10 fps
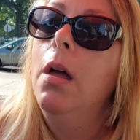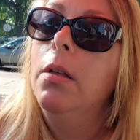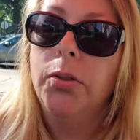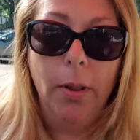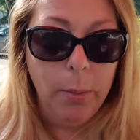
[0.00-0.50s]

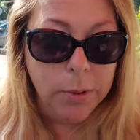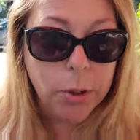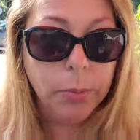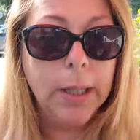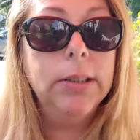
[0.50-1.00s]
So they were
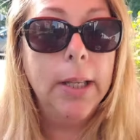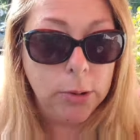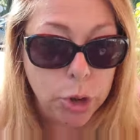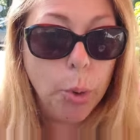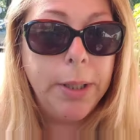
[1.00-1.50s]
direct, they
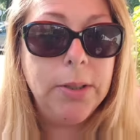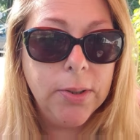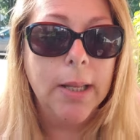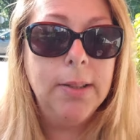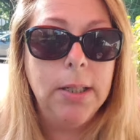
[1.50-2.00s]
joined
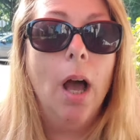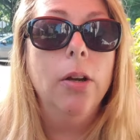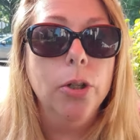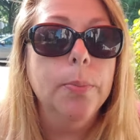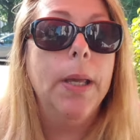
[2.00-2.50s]
Scentsy
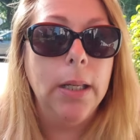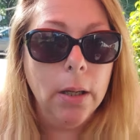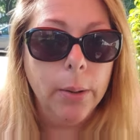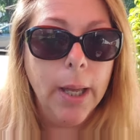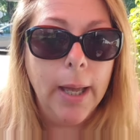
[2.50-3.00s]
under me,
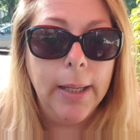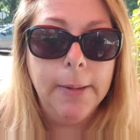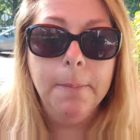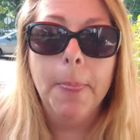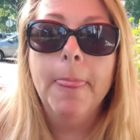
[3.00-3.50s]
okay?
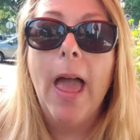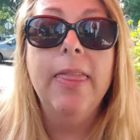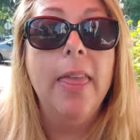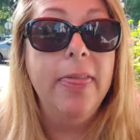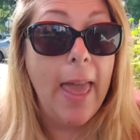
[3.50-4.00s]

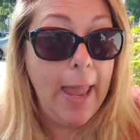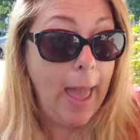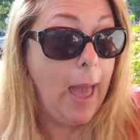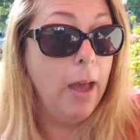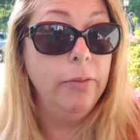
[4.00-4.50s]
And then they
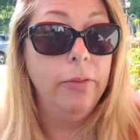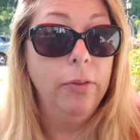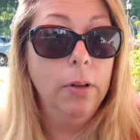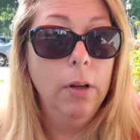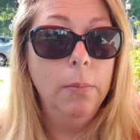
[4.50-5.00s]
have
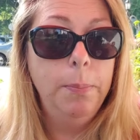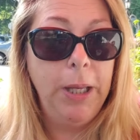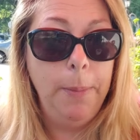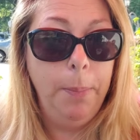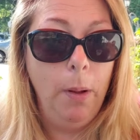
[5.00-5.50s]

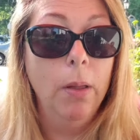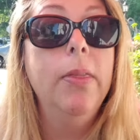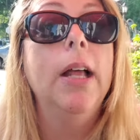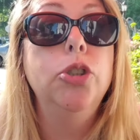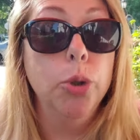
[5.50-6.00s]
people
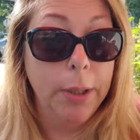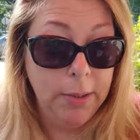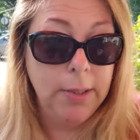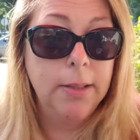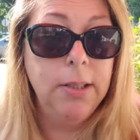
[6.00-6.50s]
that joined
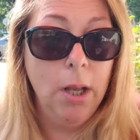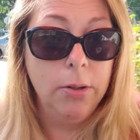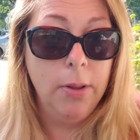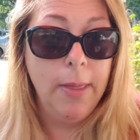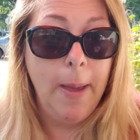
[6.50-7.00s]
Scentsy
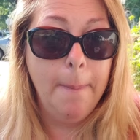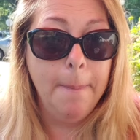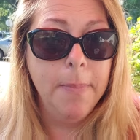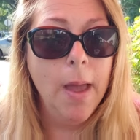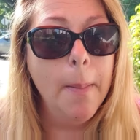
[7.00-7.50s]
under them,
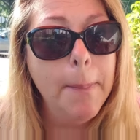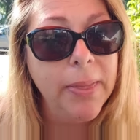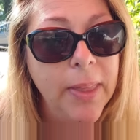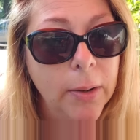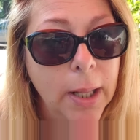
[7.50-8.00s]

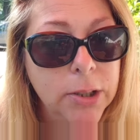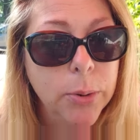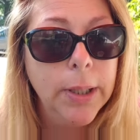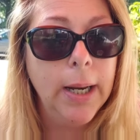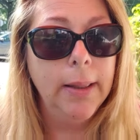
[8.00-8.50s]
but they're not
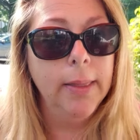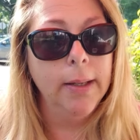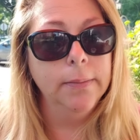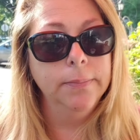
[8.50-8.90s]
doing anything.